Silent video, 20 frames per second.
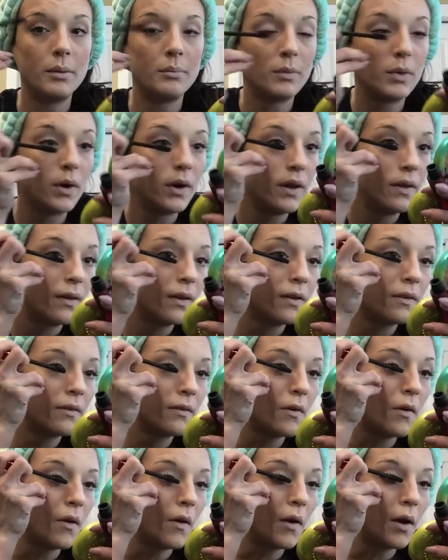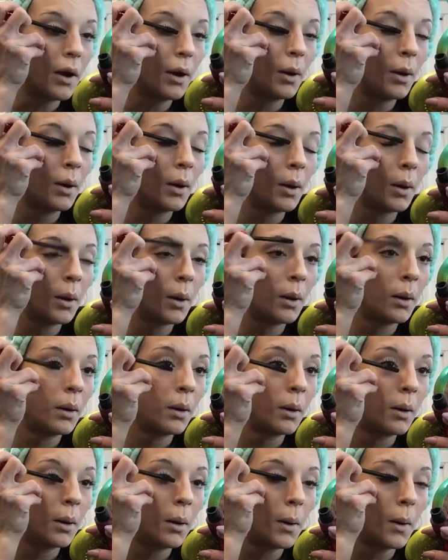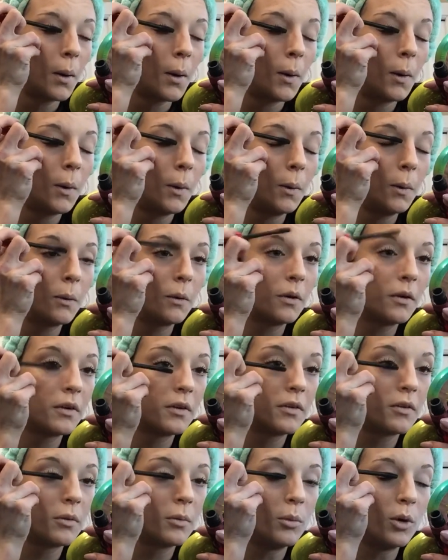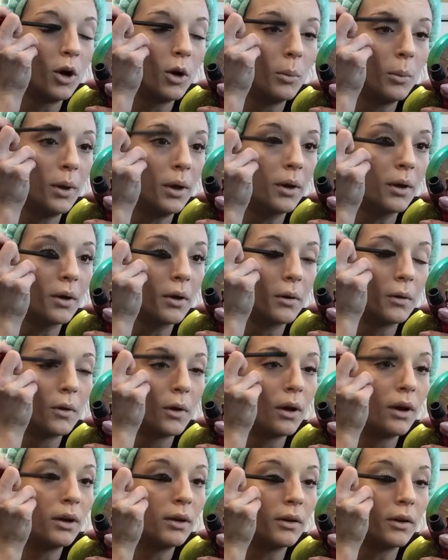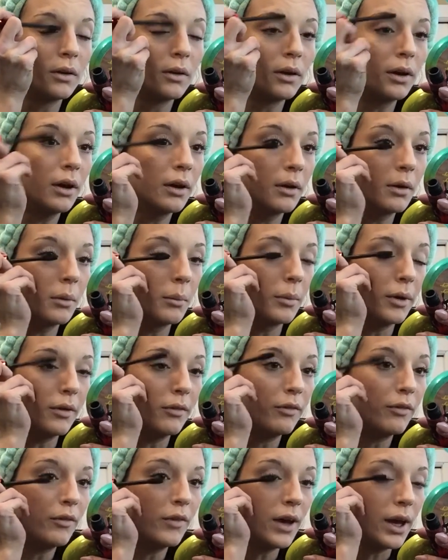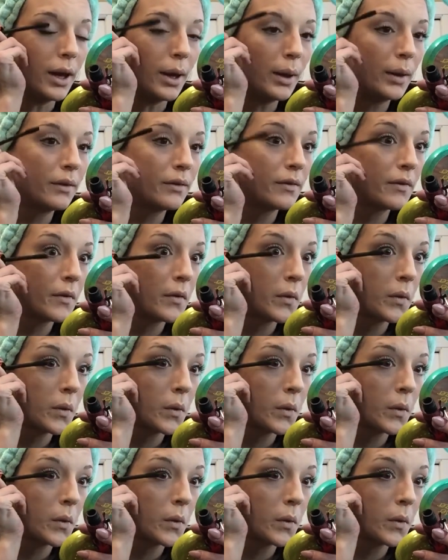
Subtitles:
I'm putting this on, using this small mirror, trying not to get it on my face,